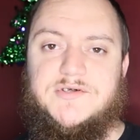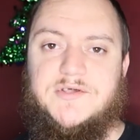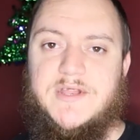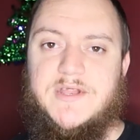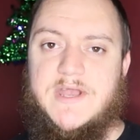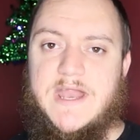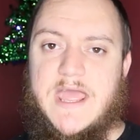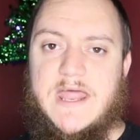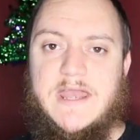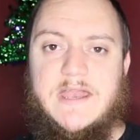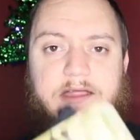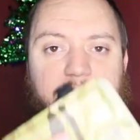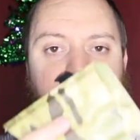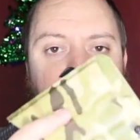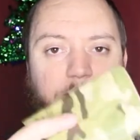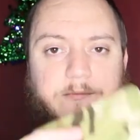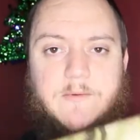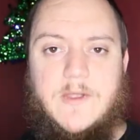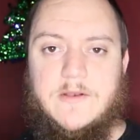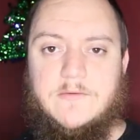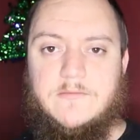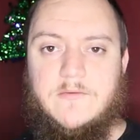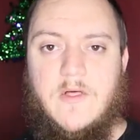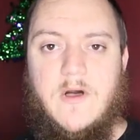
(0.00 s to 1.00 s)
You can add in
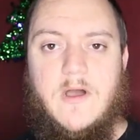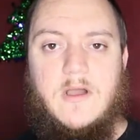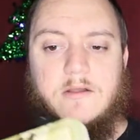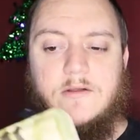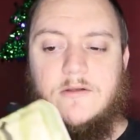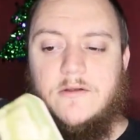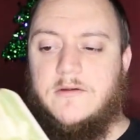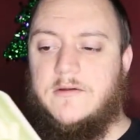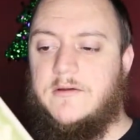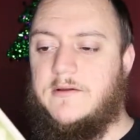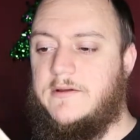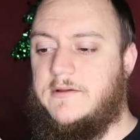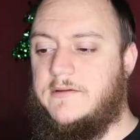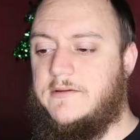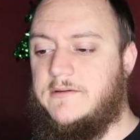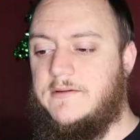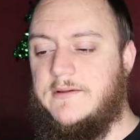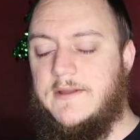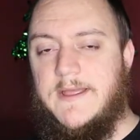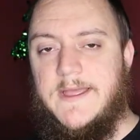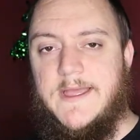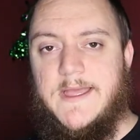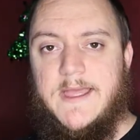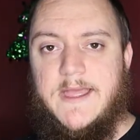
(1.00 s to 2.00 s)
thread locker,
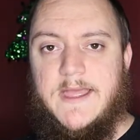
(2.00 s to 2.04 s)
and